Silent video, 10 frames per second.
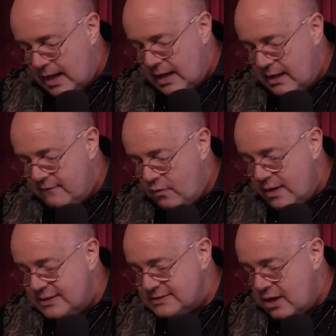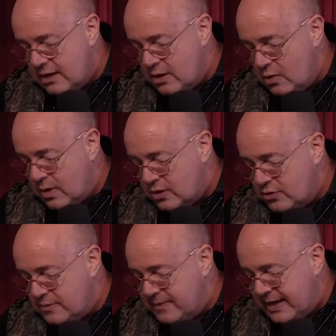If one does not know what
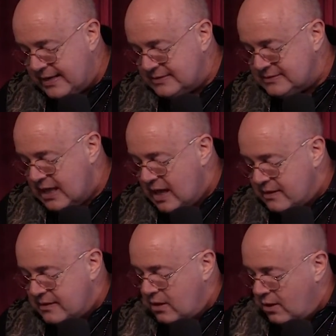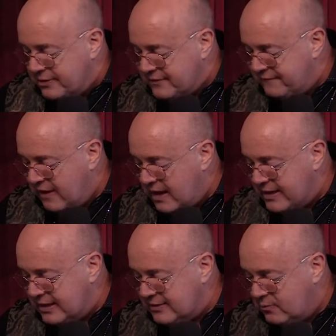good means, then all the
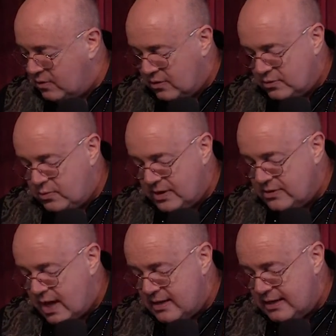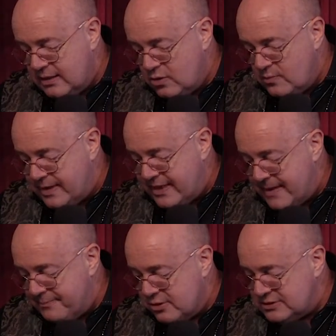defining in the world will not illumine
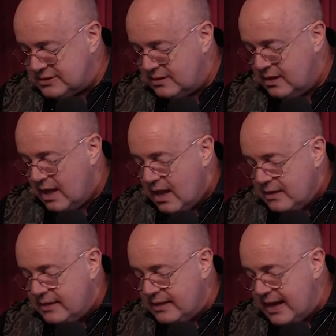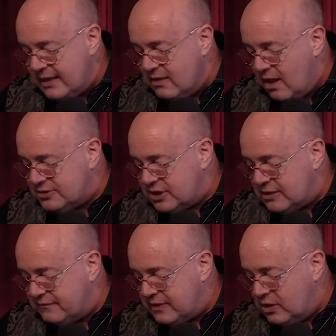that person. The innate
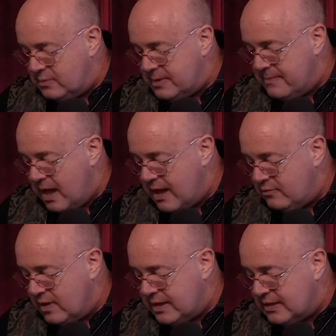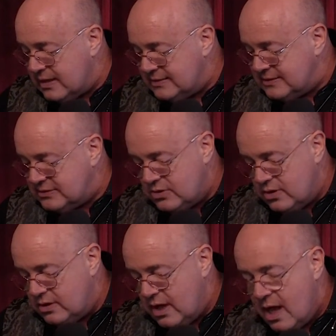logic of the human mind recognizes
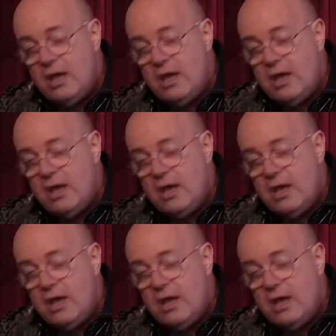good.